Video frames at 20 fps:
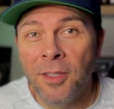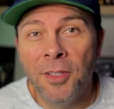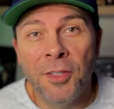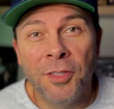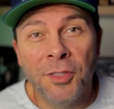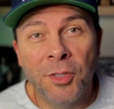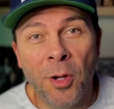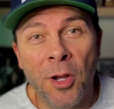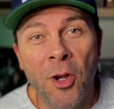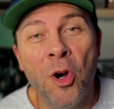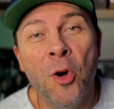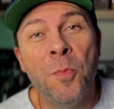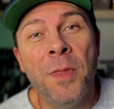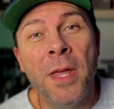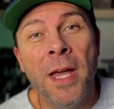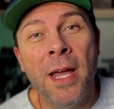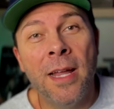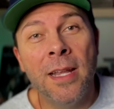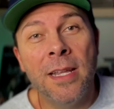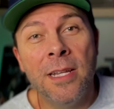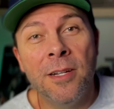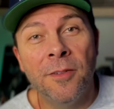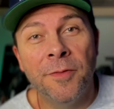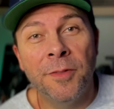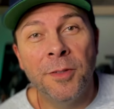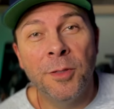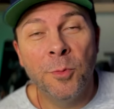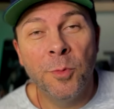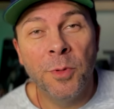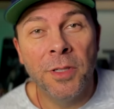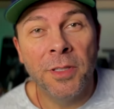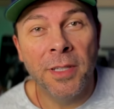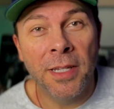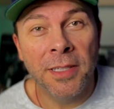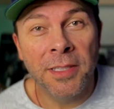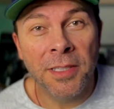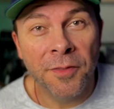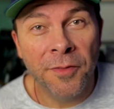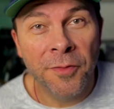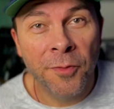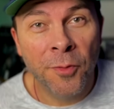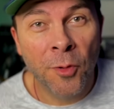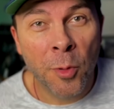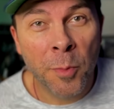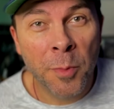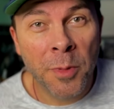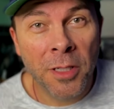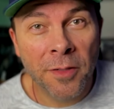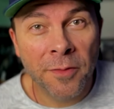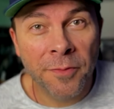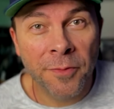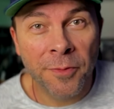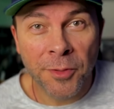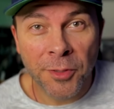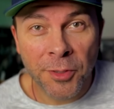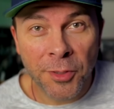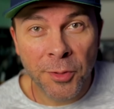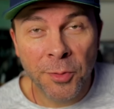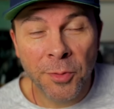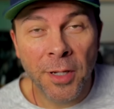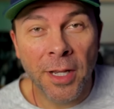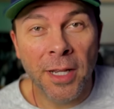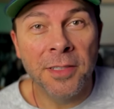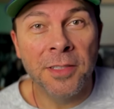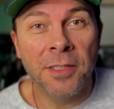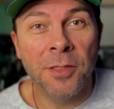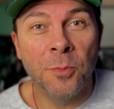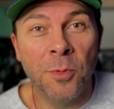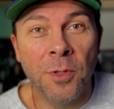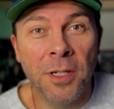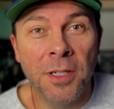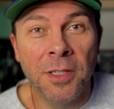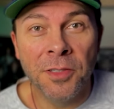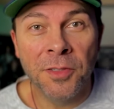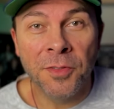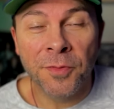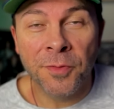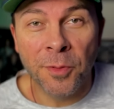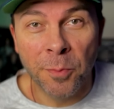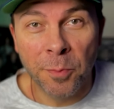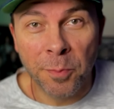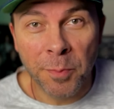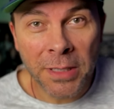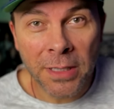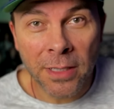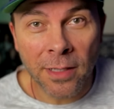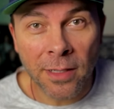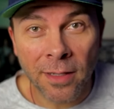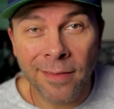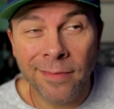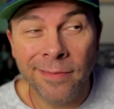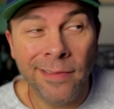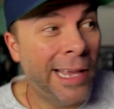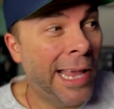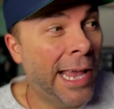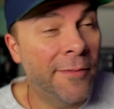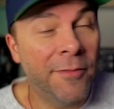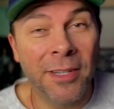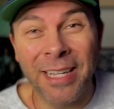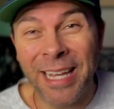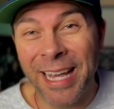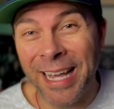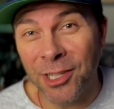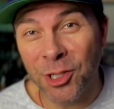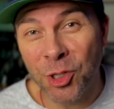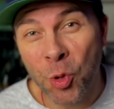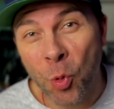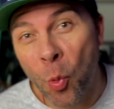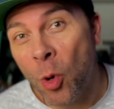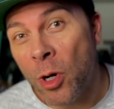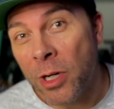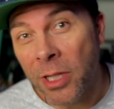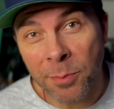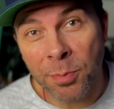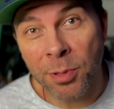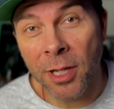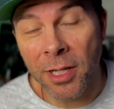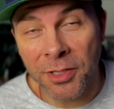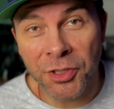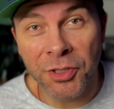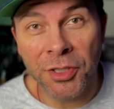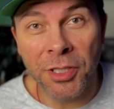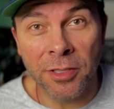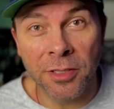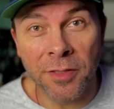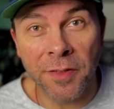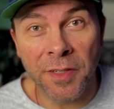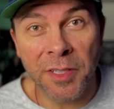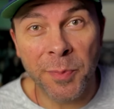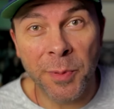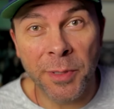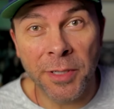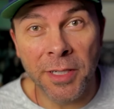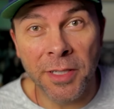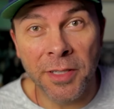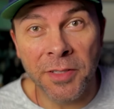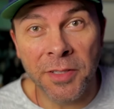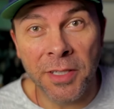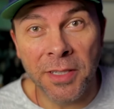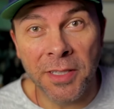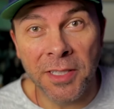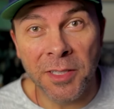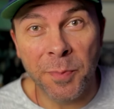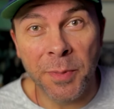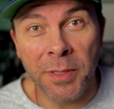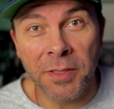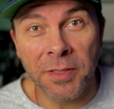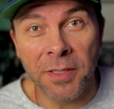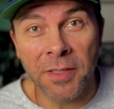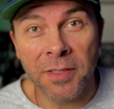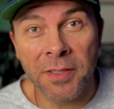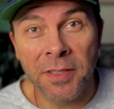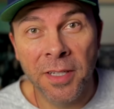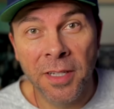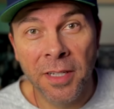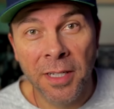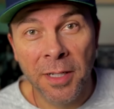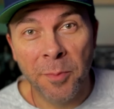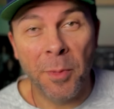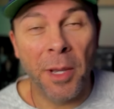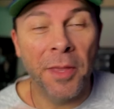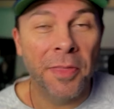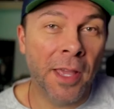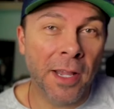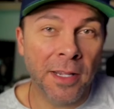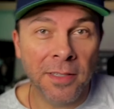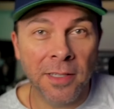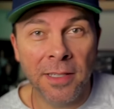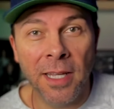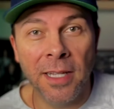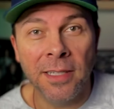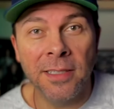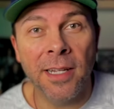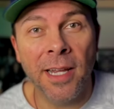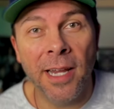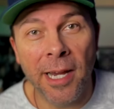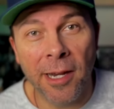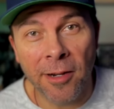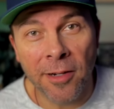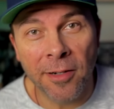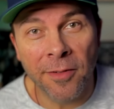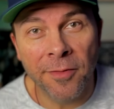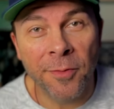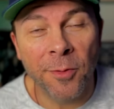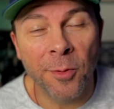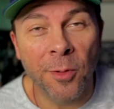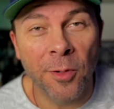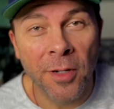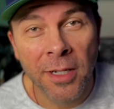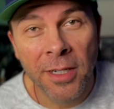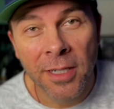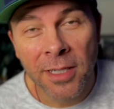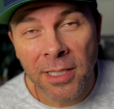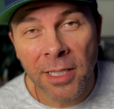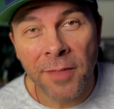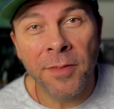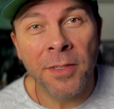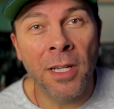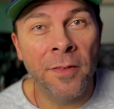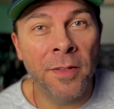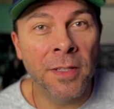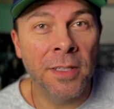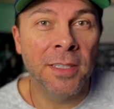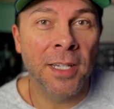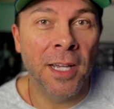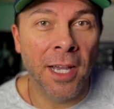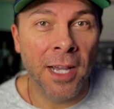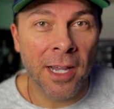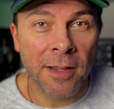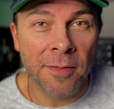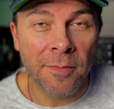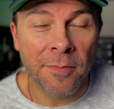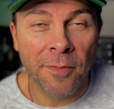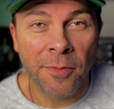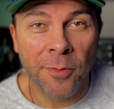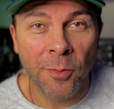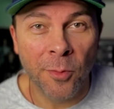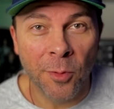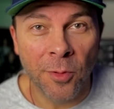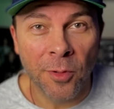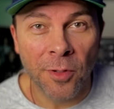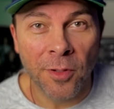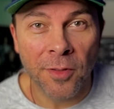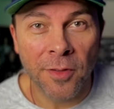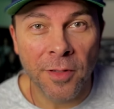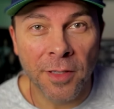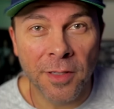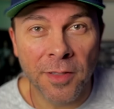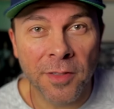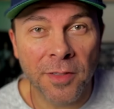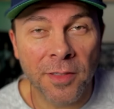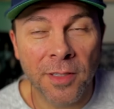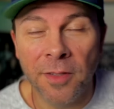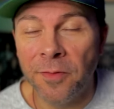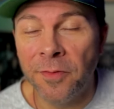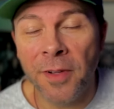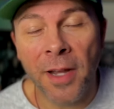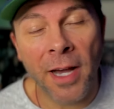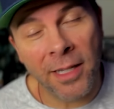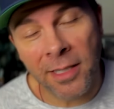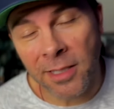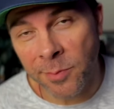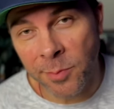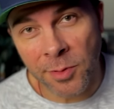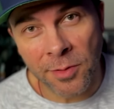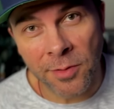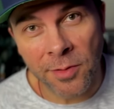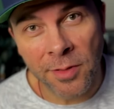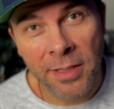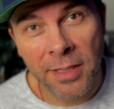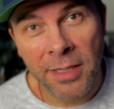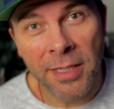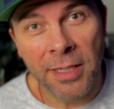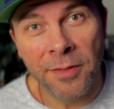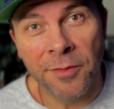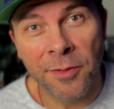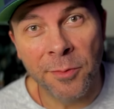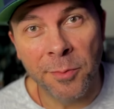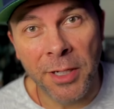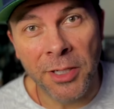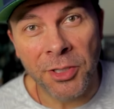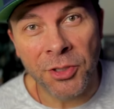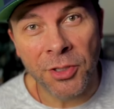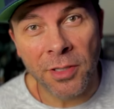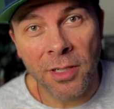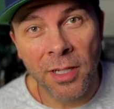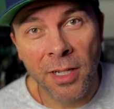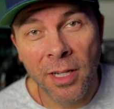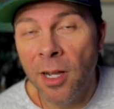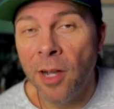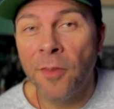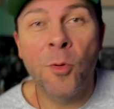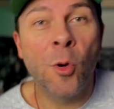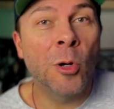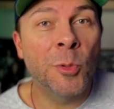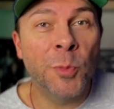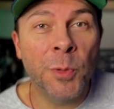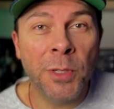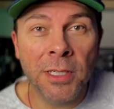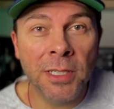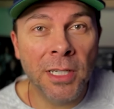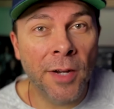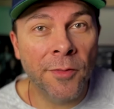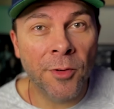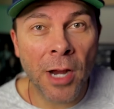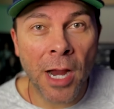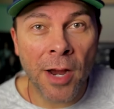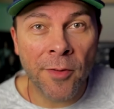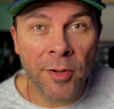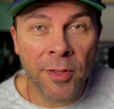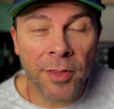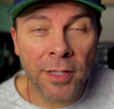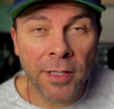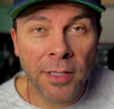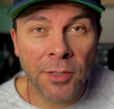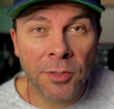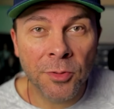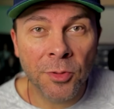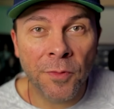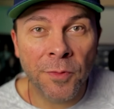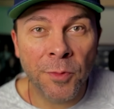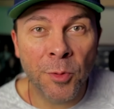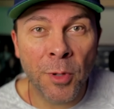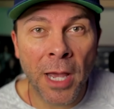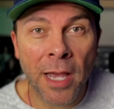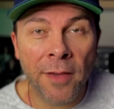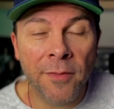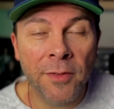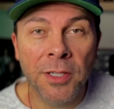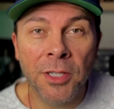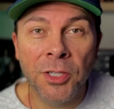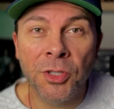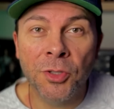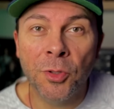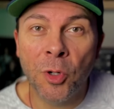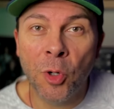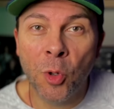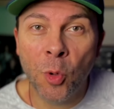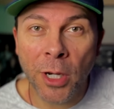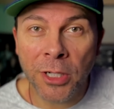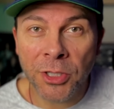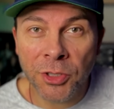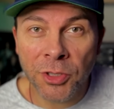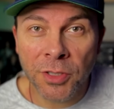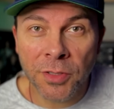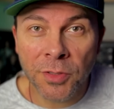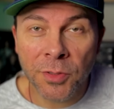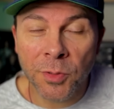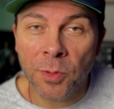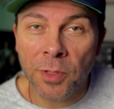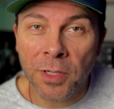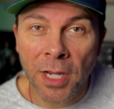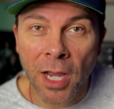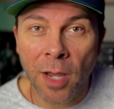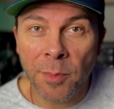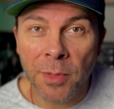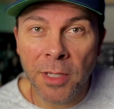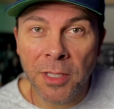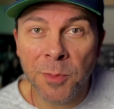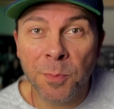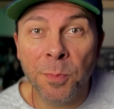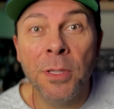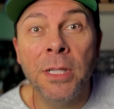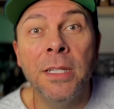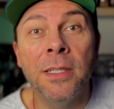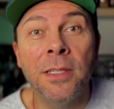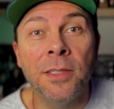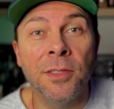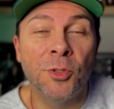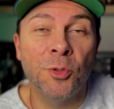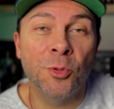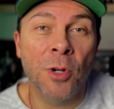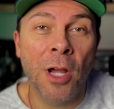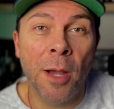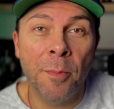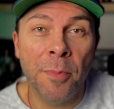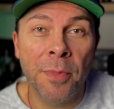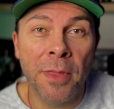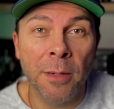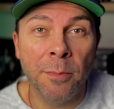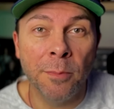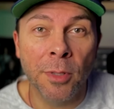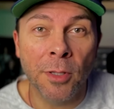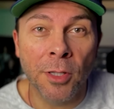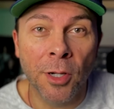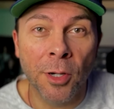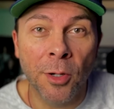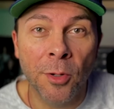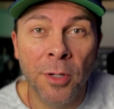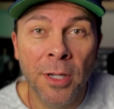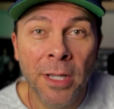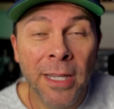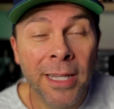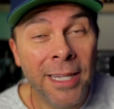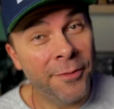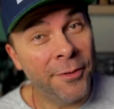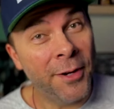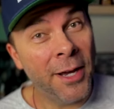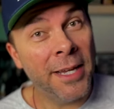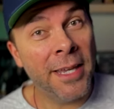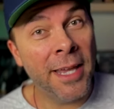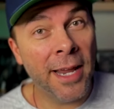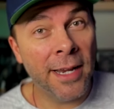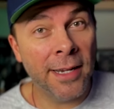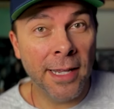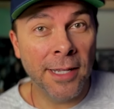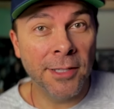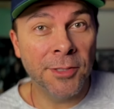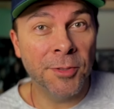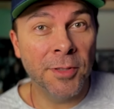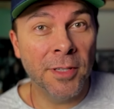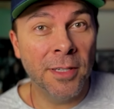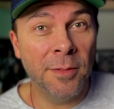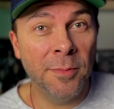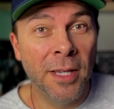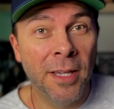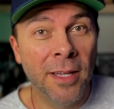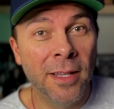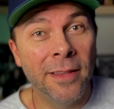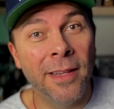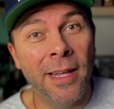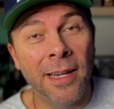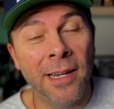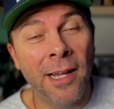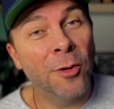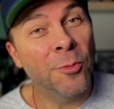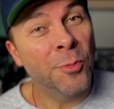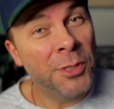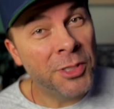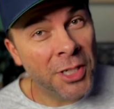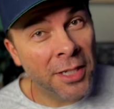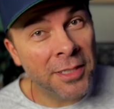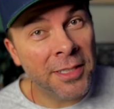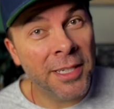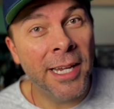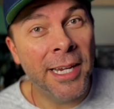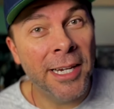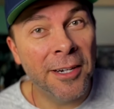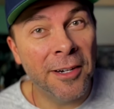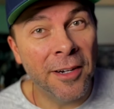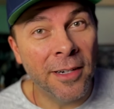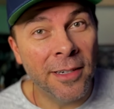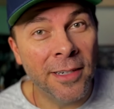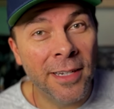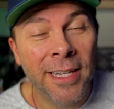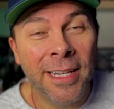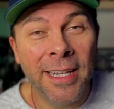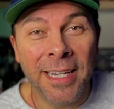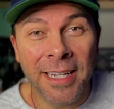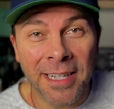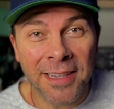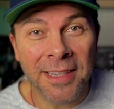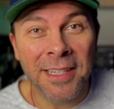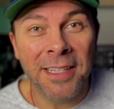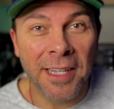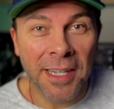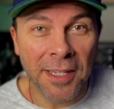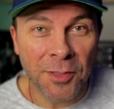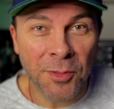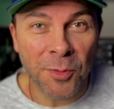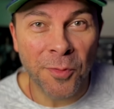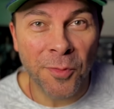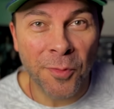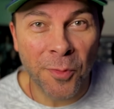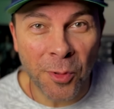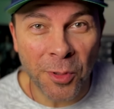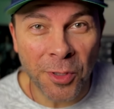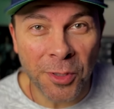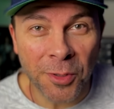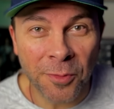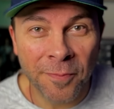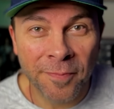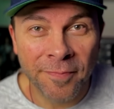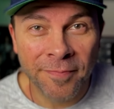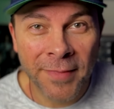So I hope that interview was as informative for you as it was for me, having had 20 plus years of experience in this business. My thanks again to Aaron for giving up his time for this invaluable information. Of course, we didn't cover everything, so if you have additional questions or comments, please drop them below. If I can't answer them, then I'll reach out to Aaron and get the answer for you.